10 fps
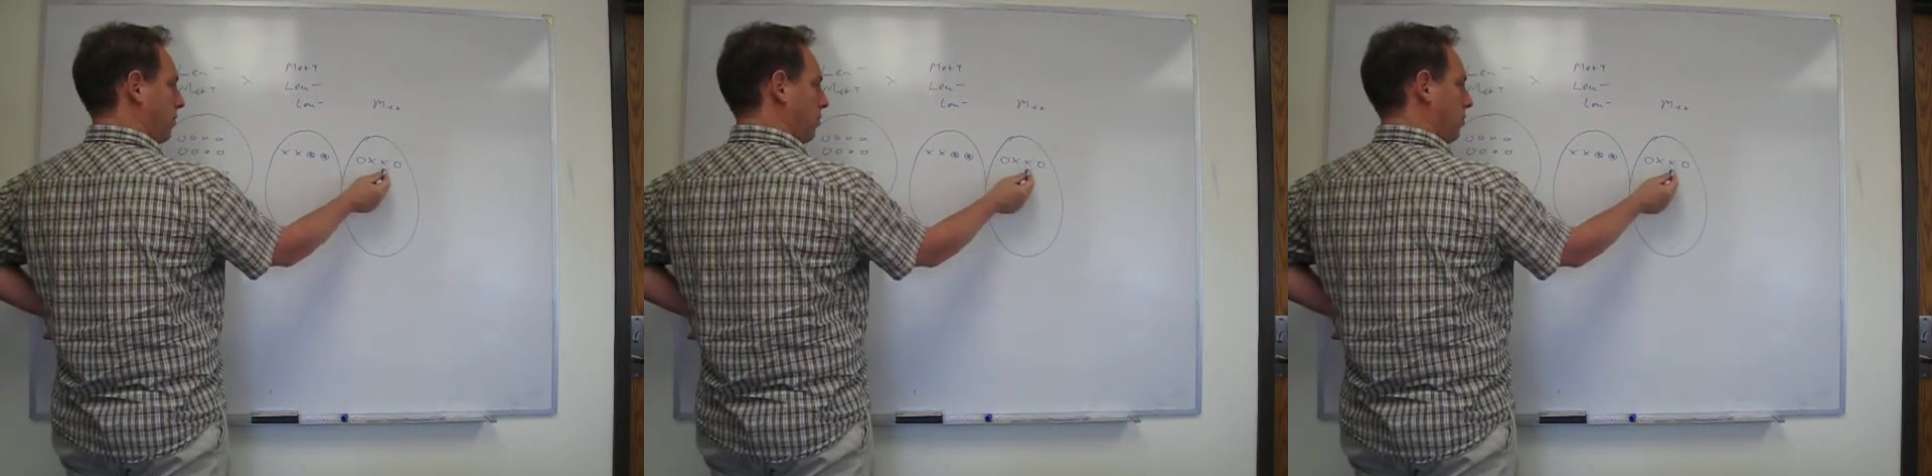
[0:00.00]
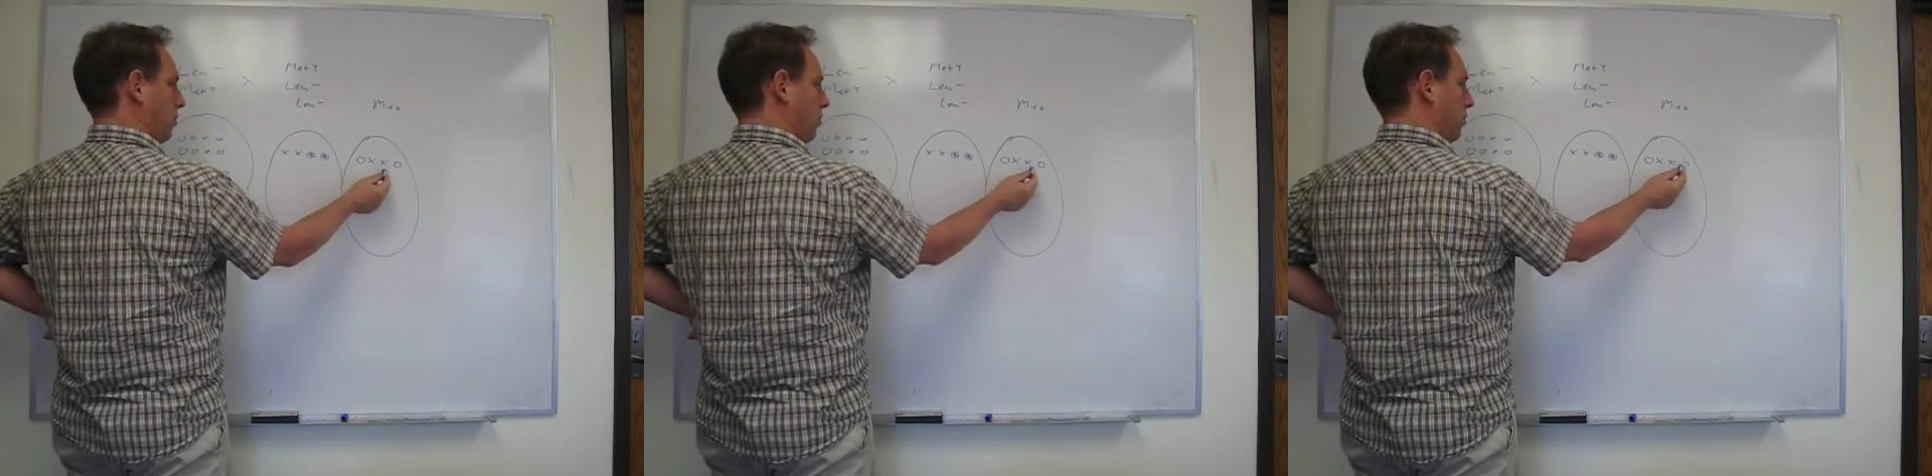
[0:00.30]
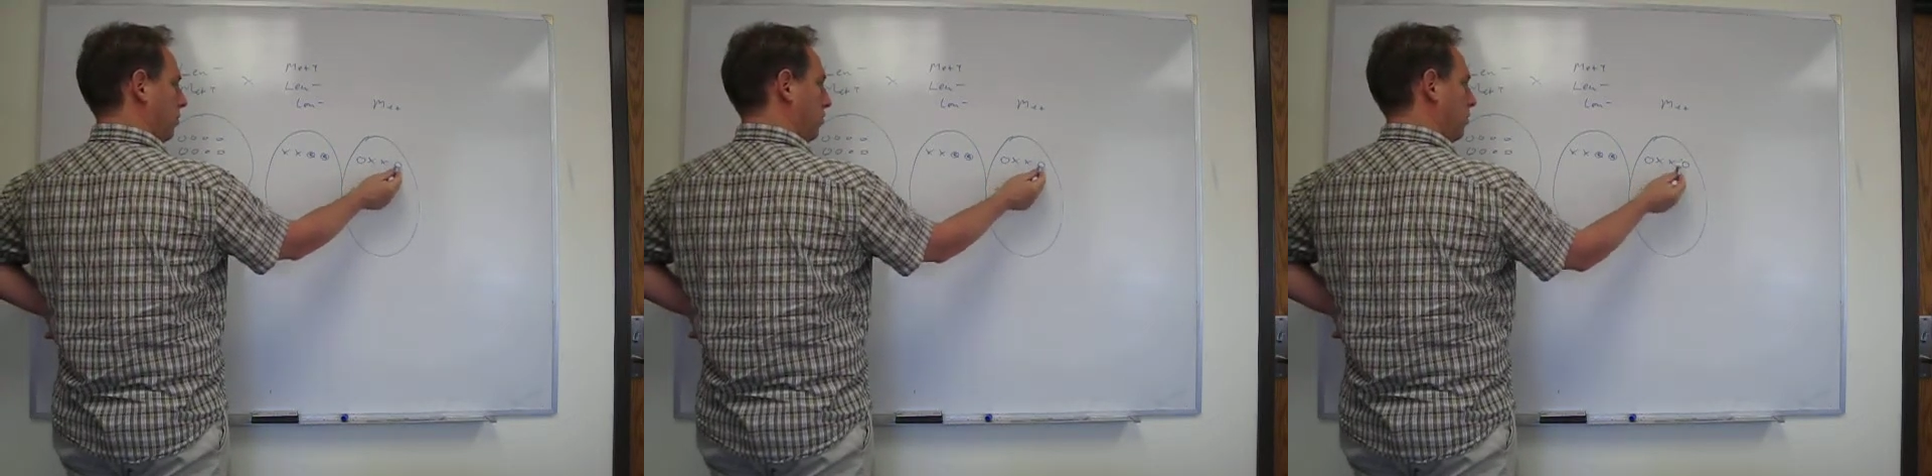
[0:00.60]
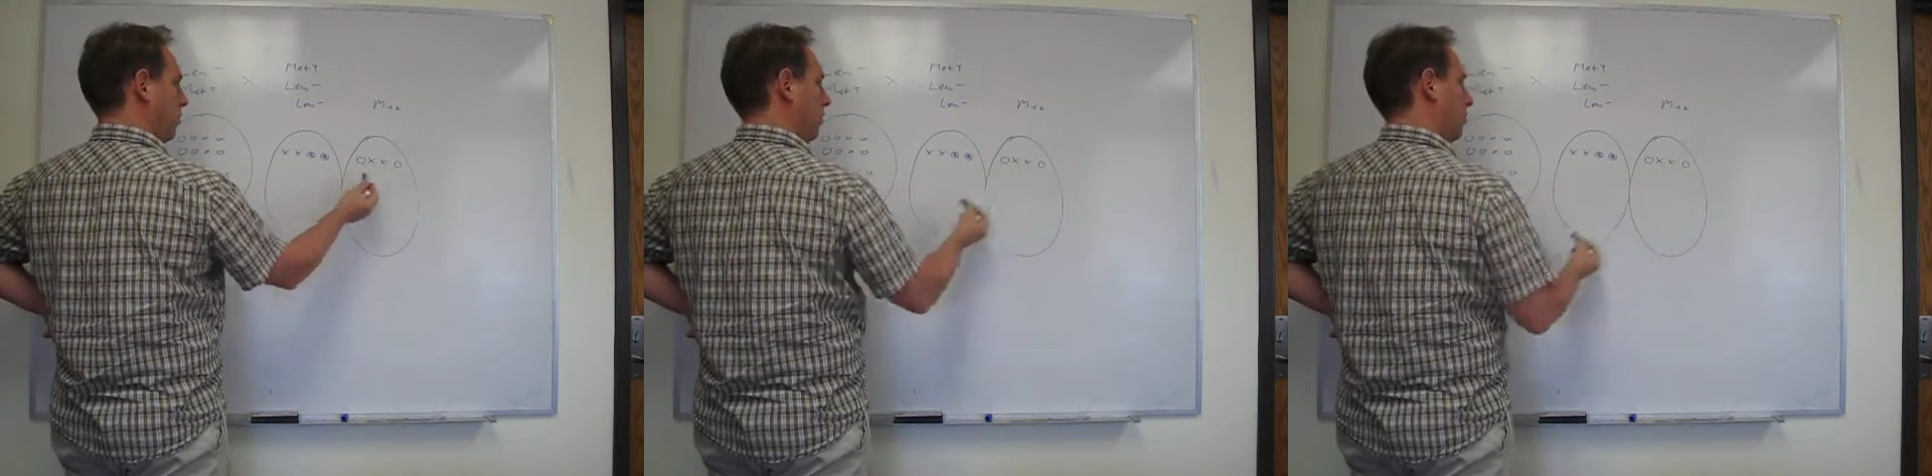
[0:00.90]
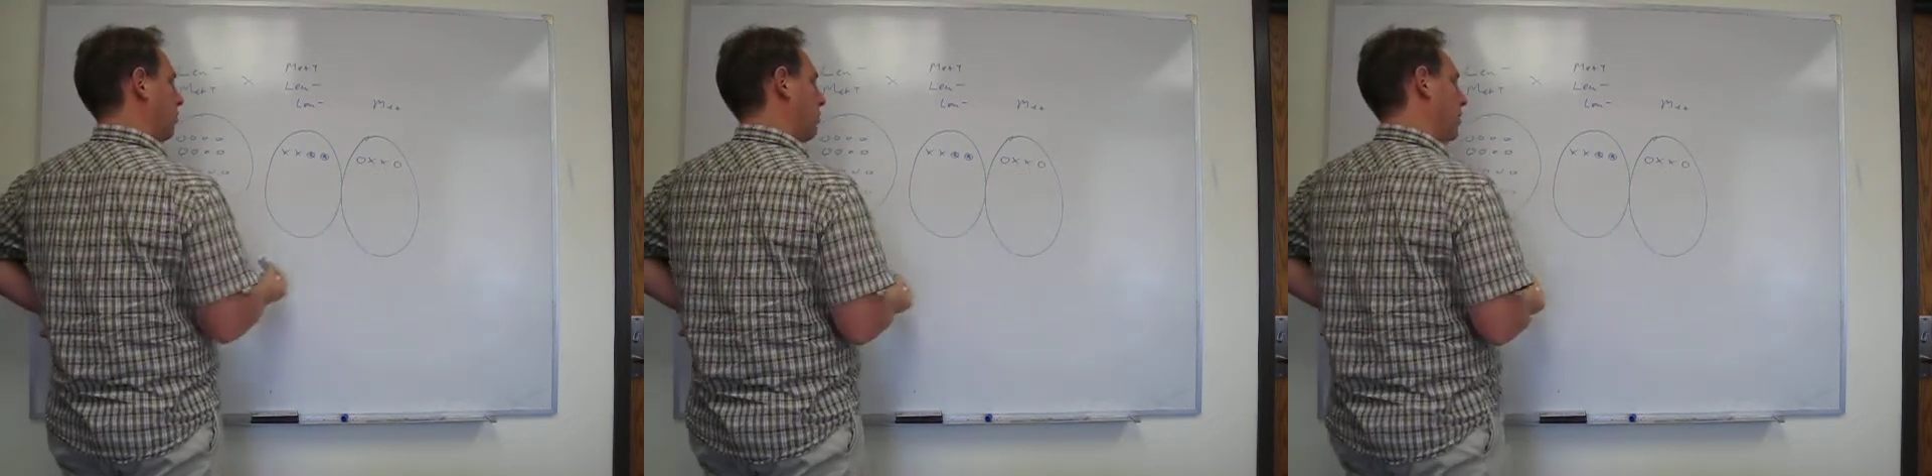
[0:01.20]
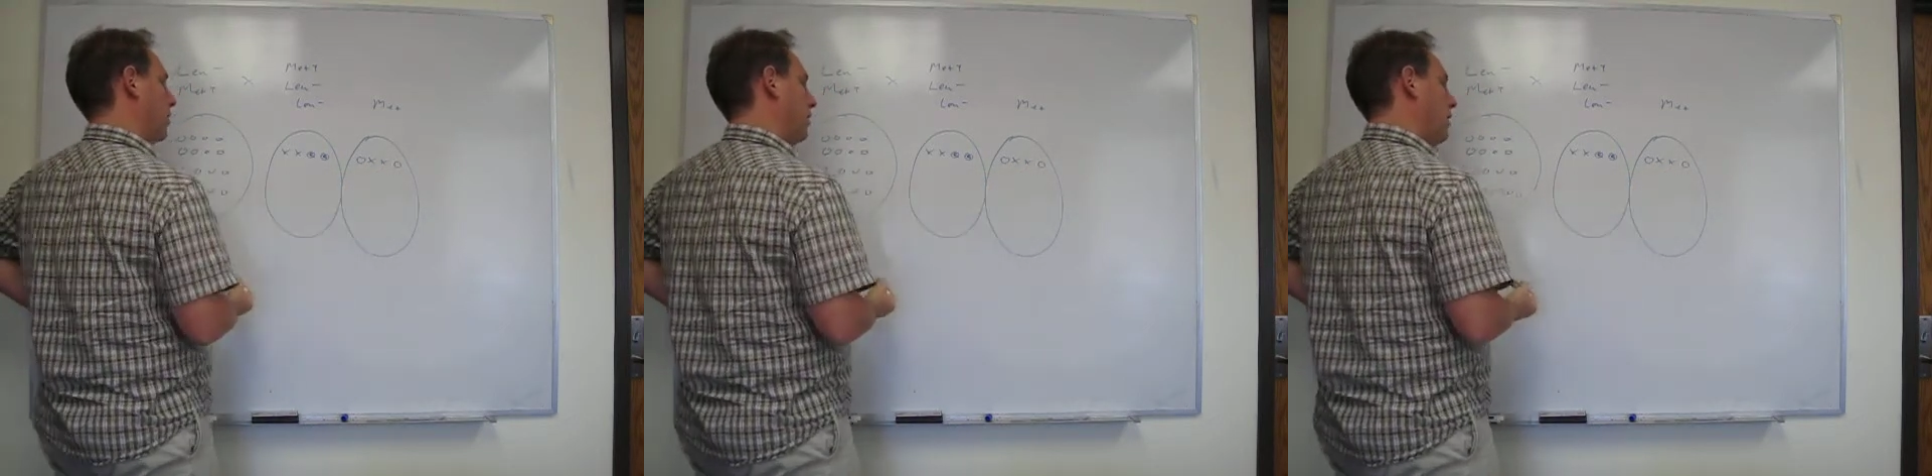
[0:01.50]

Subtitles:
no growth, growth, right?